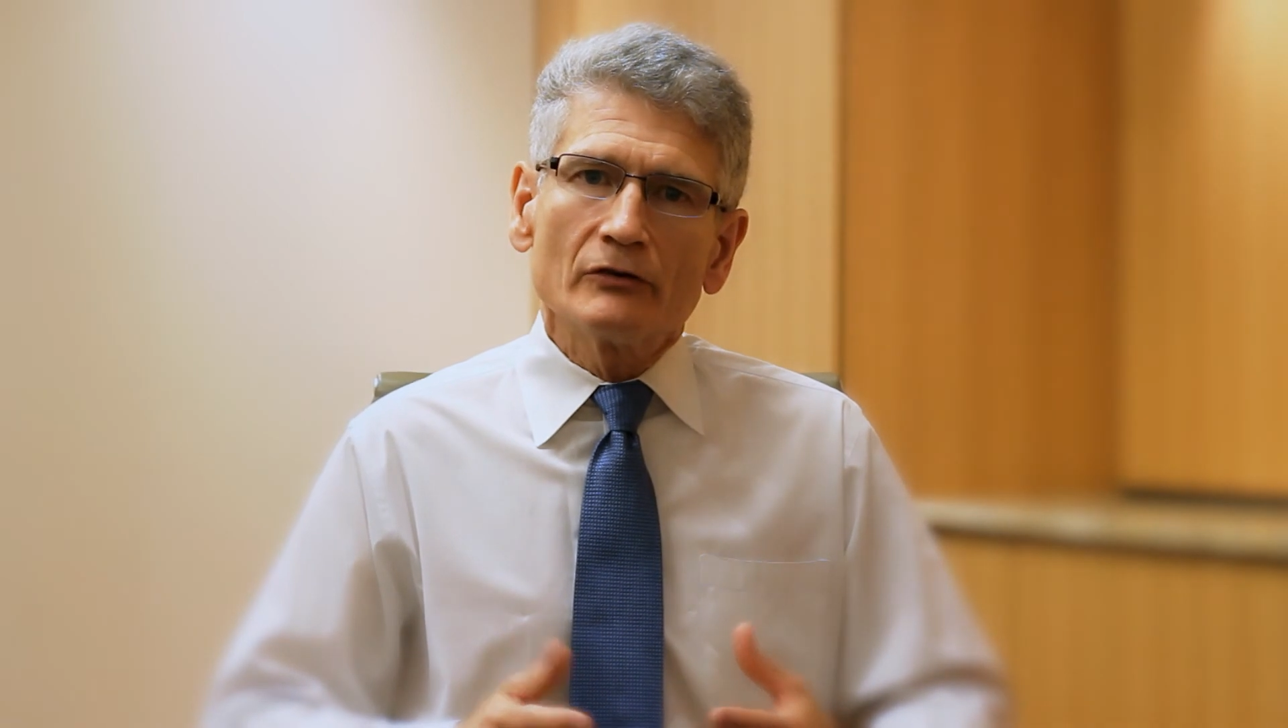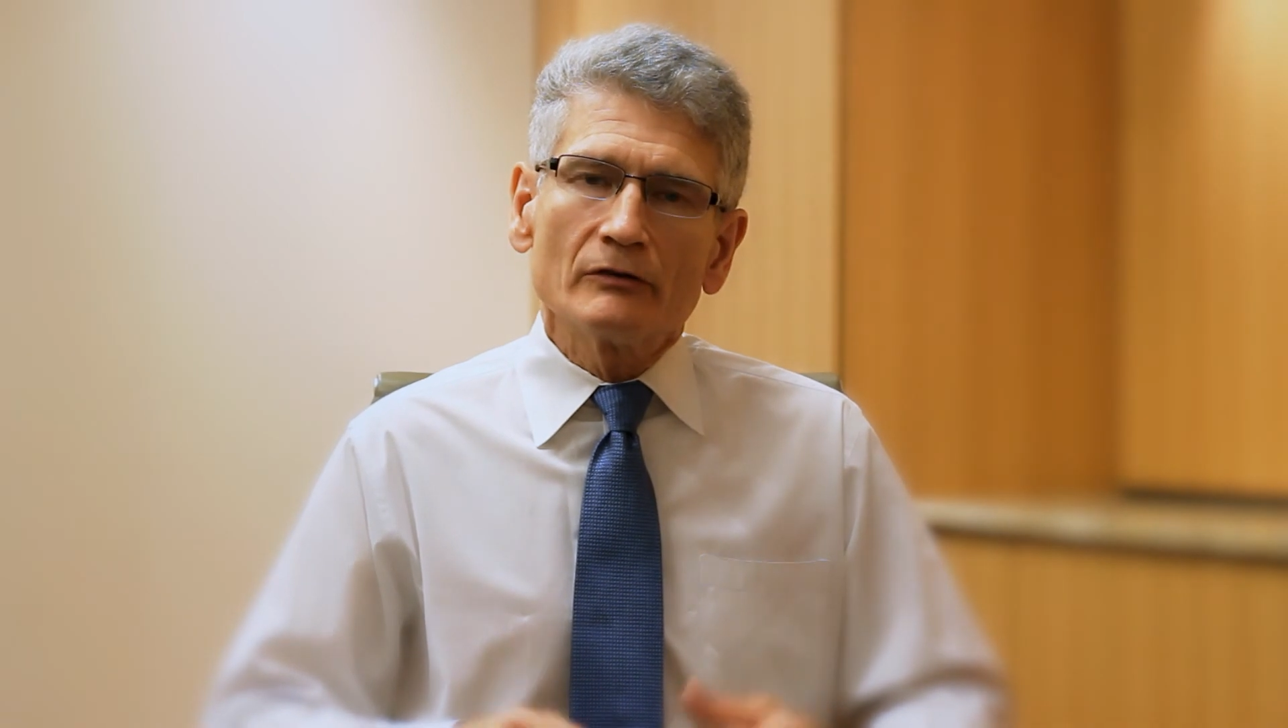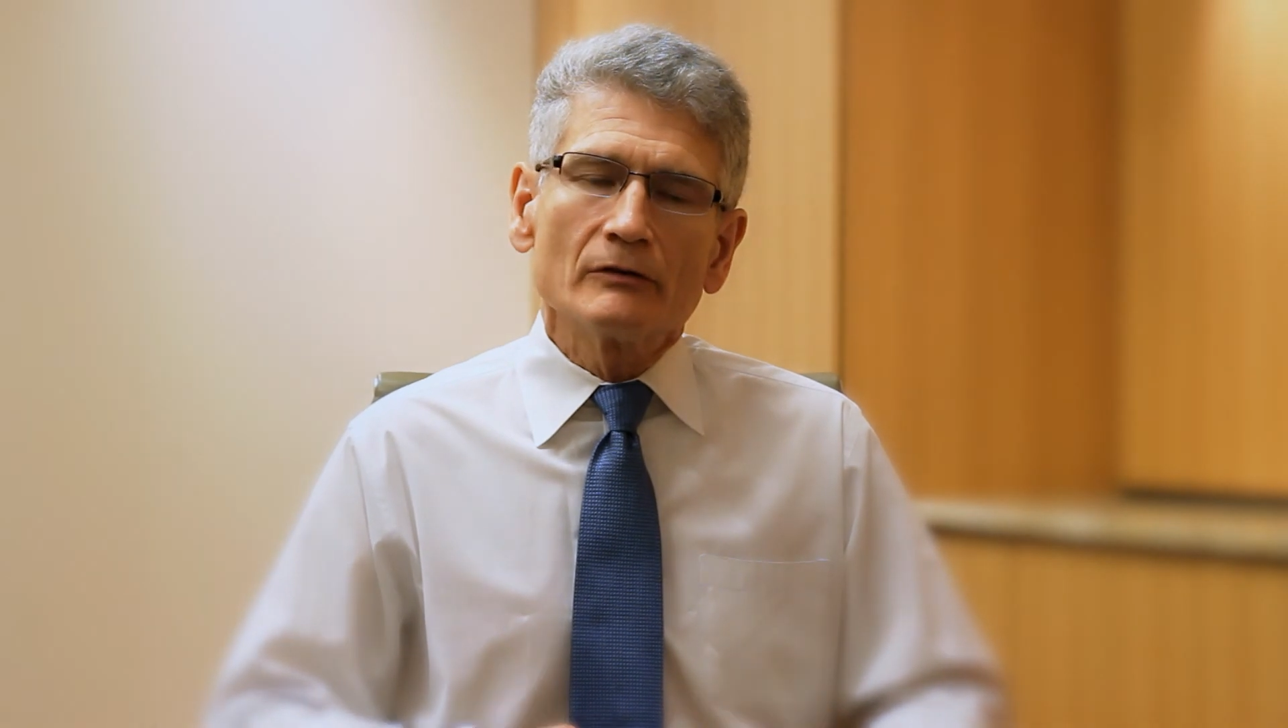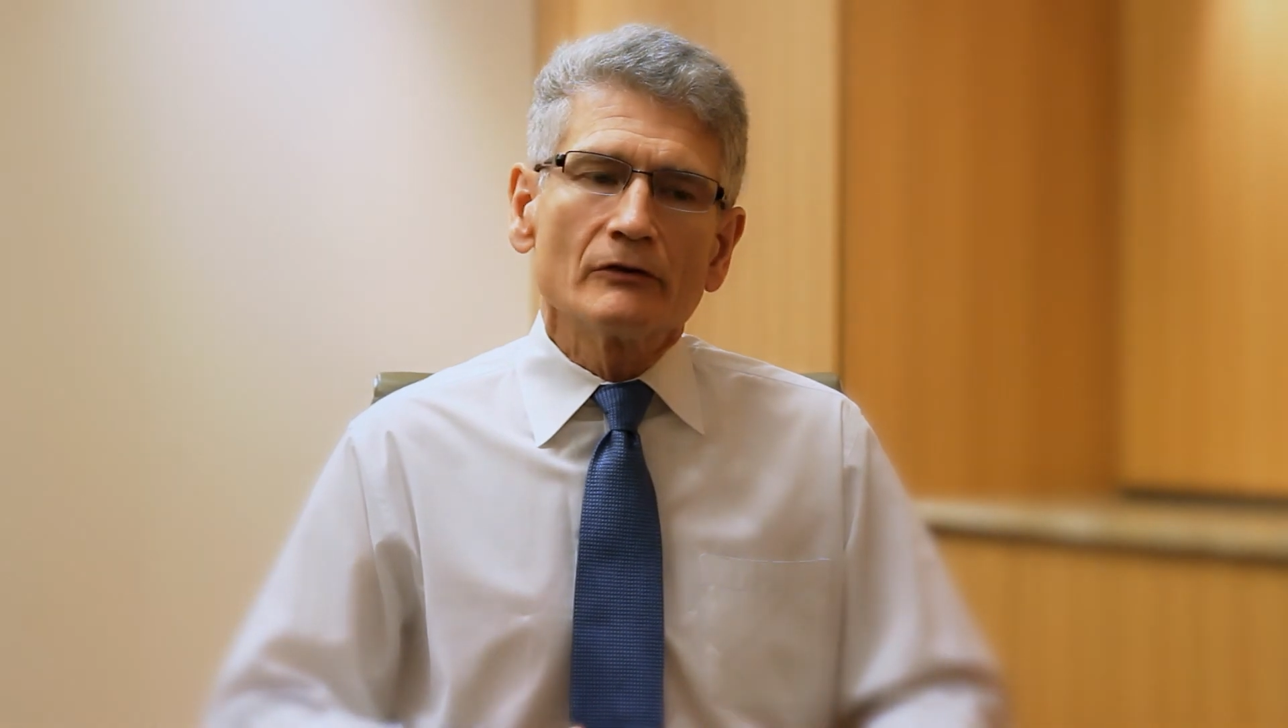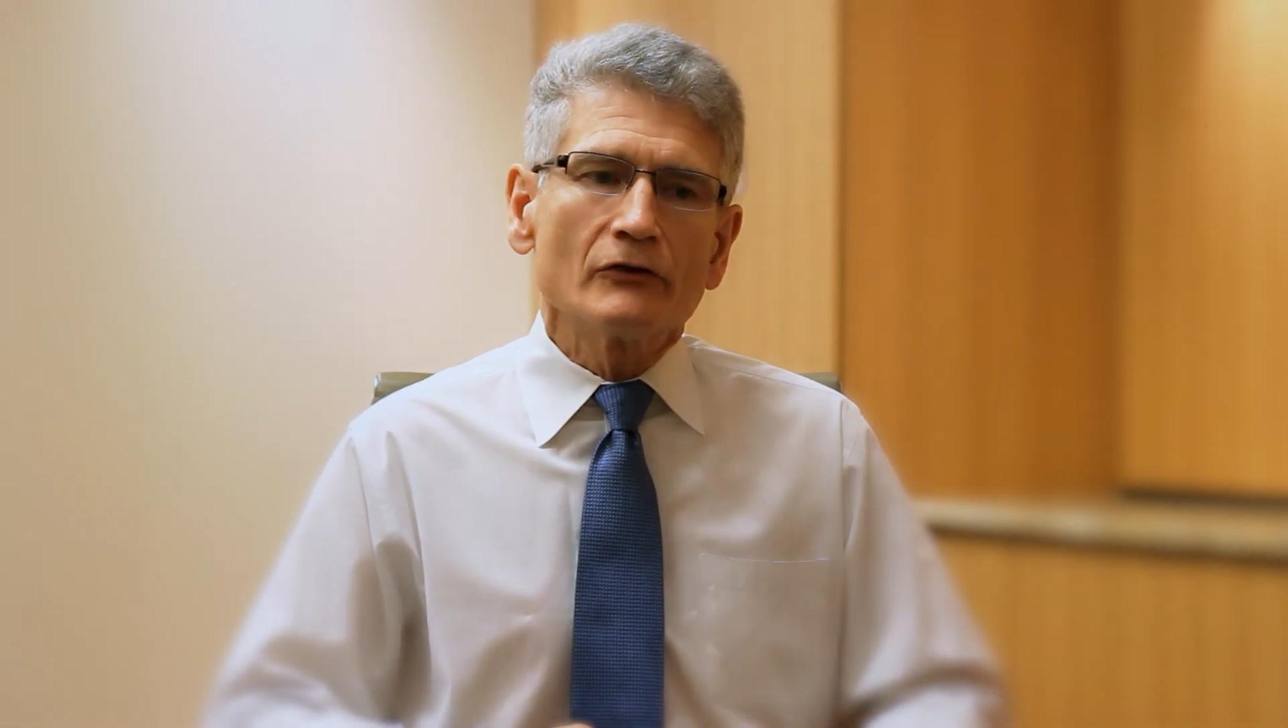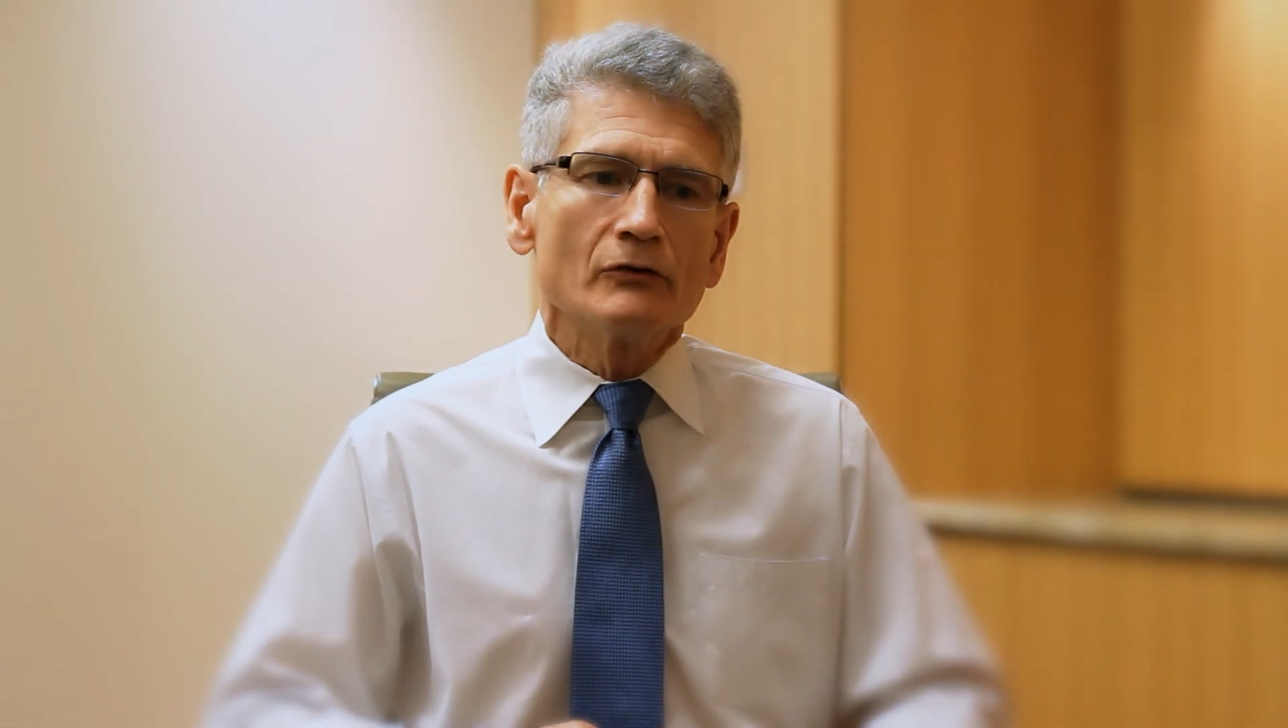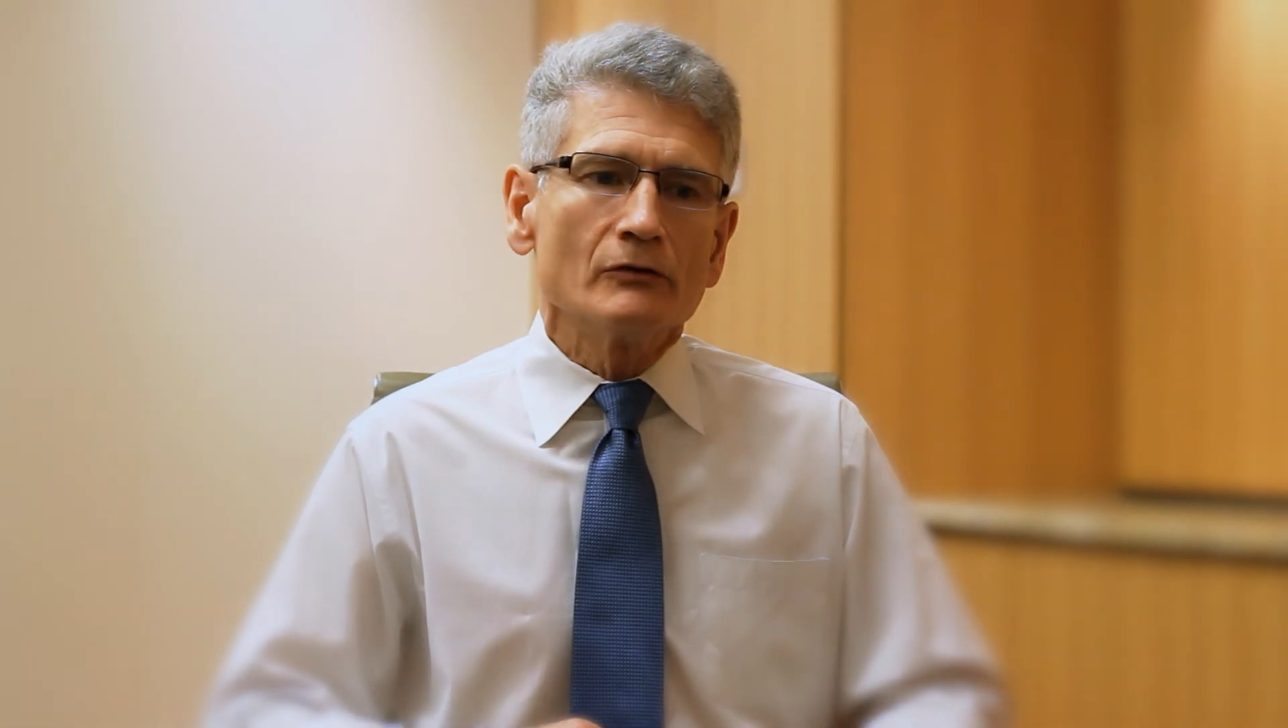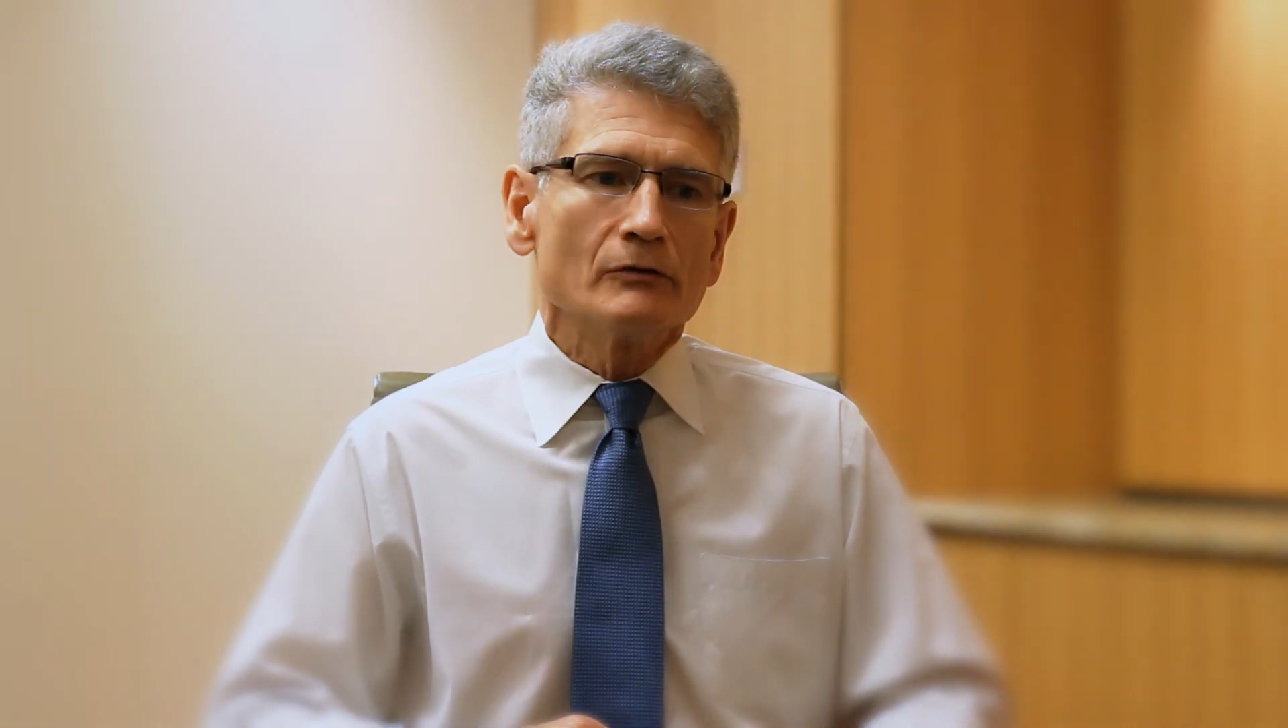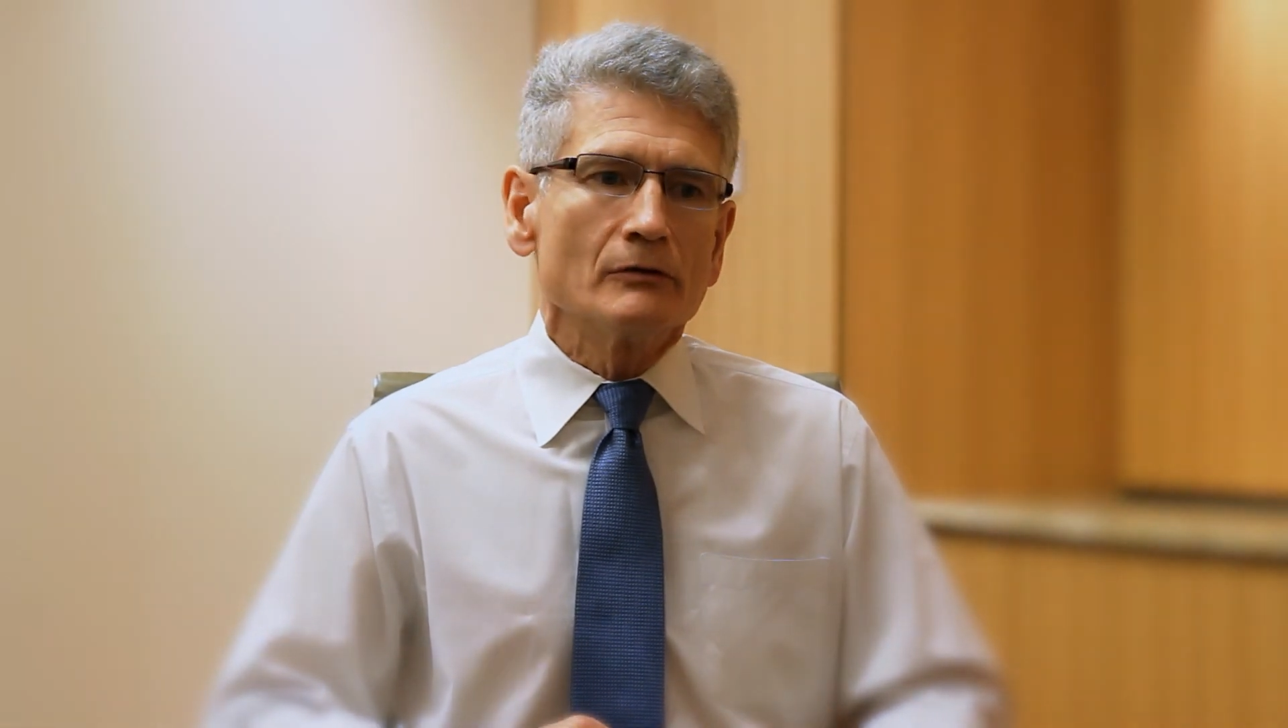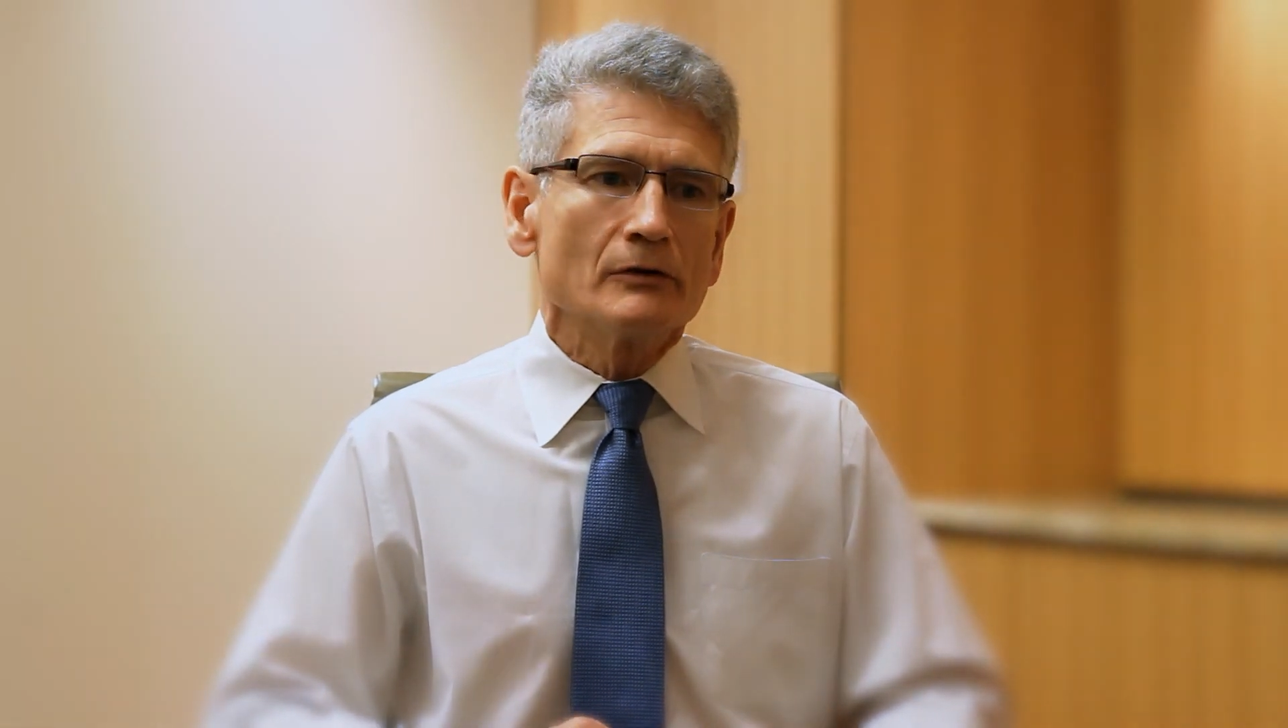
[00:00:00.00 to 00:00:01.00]

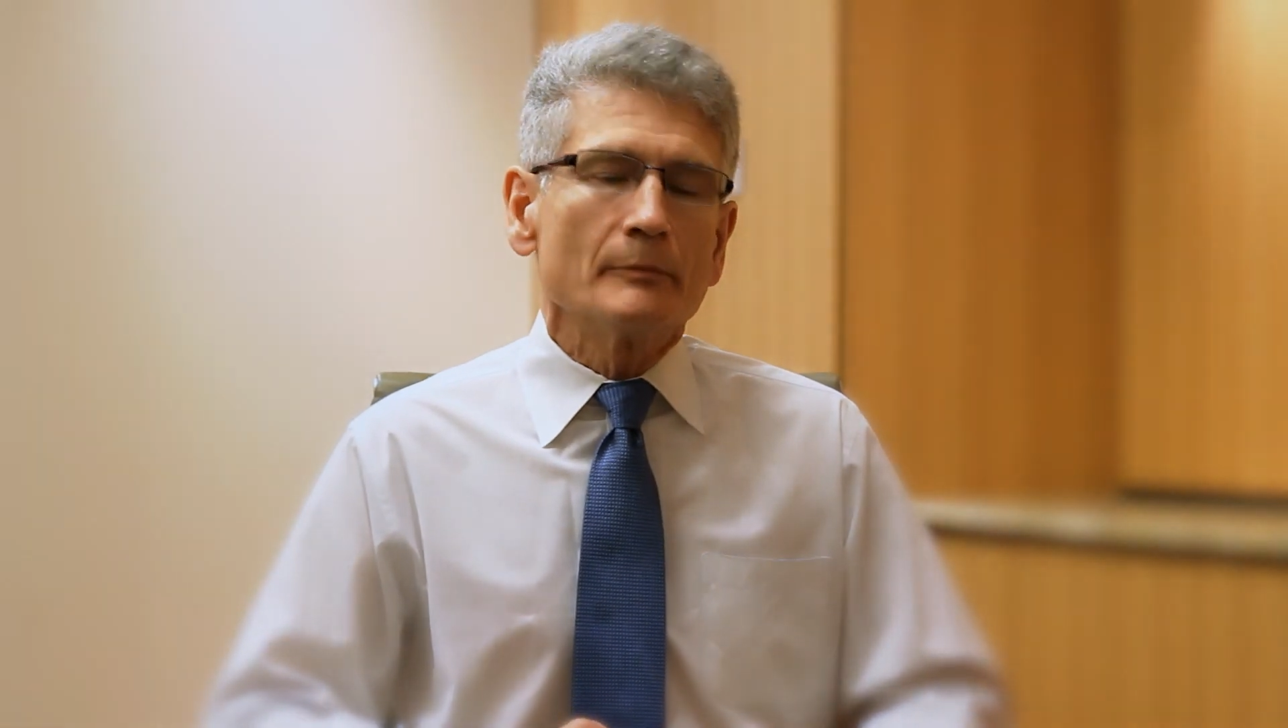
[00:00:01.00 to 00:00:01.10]
to